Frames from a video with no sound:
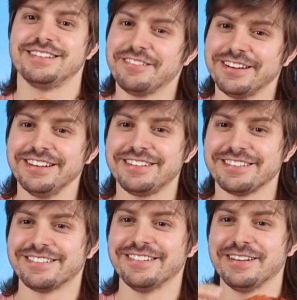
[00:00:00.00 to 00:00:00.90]
They really
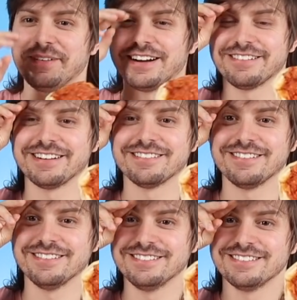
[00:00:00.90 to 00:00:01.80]
should call it margarita
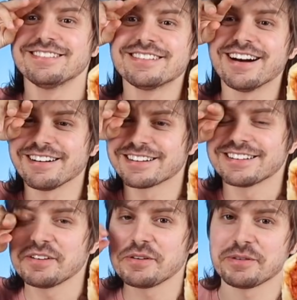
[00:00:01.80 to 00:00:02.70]
roll. I
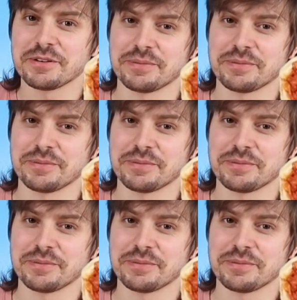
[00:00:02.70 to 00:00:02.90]
reckon that'd be so much